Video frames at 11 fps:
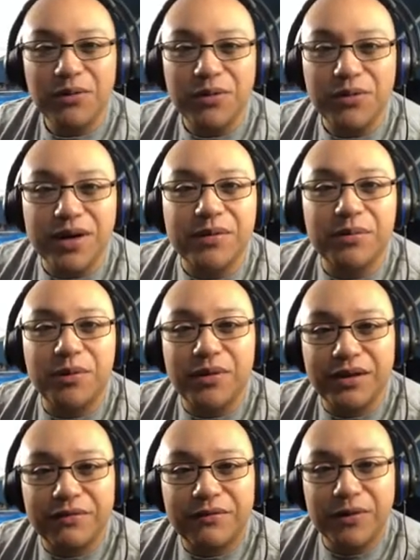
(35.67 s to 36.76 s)
we were able to pull
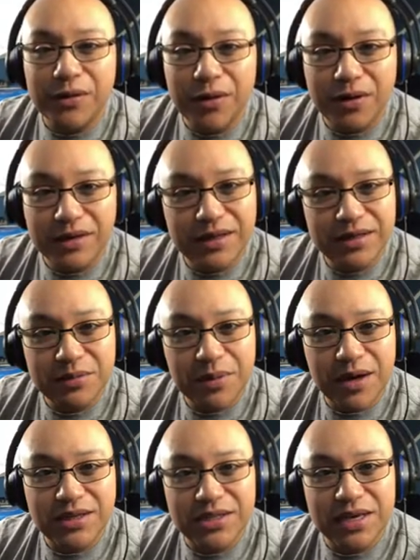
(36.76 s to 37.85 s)
a full art
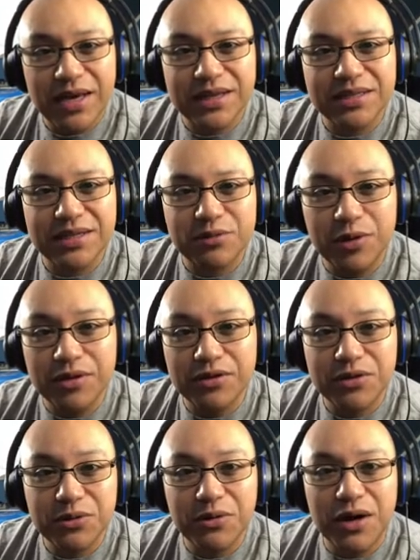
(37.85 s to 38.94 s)
Golisopod GX as well as
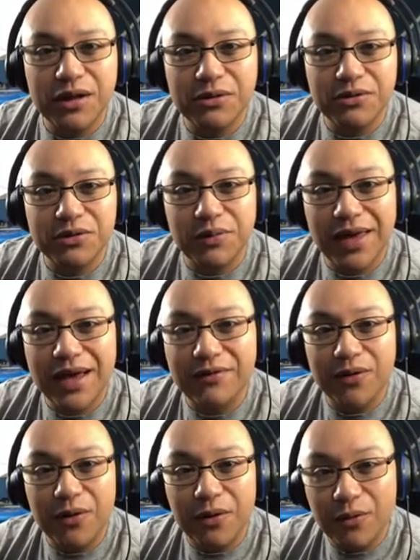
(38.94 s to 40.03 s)
two holos so we have
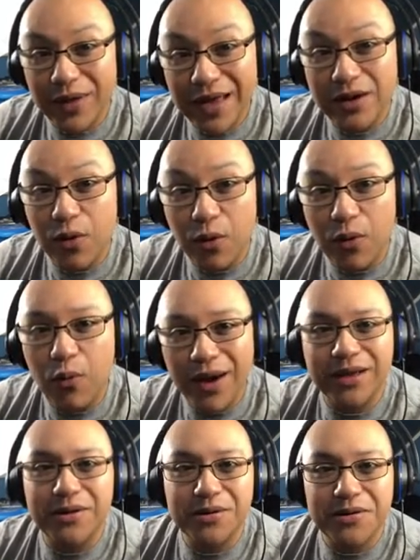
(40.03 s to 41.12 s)
we had all
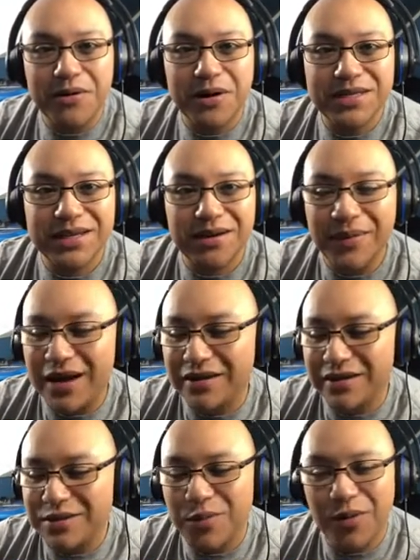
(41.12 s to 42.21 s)
white code cards that come out of
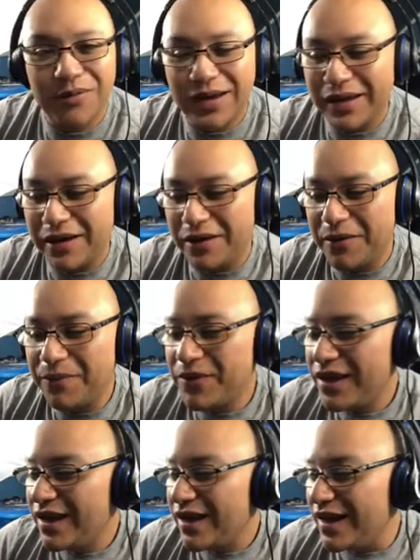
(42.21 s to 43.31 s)
this ball right here.
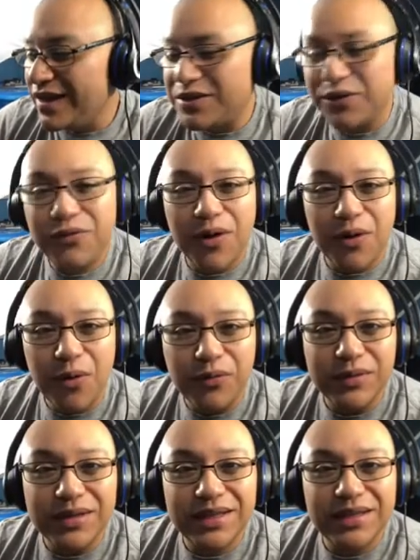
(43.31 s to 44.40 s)
And so far,
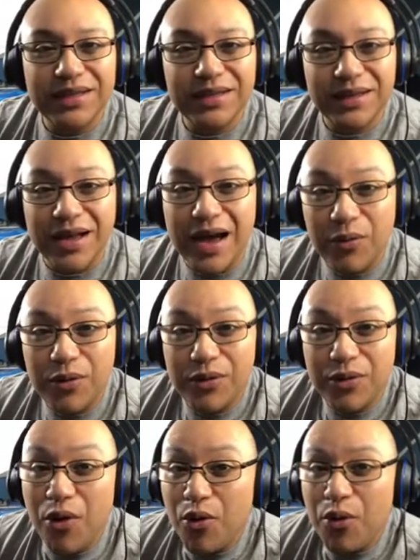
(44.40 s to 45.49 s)
hopefully, I will
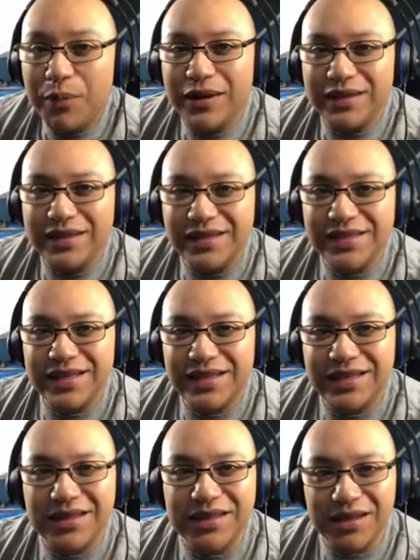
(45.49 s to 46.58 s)
hope at least that
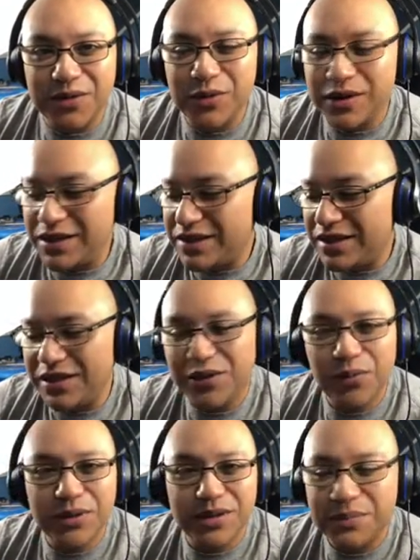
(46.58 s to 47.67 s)
the luck will continue
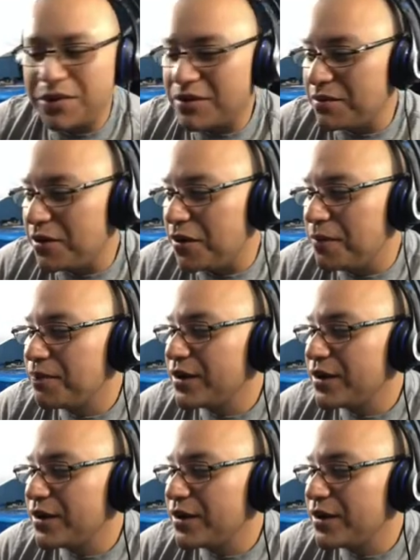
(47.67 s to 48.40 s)
with the Pokeball.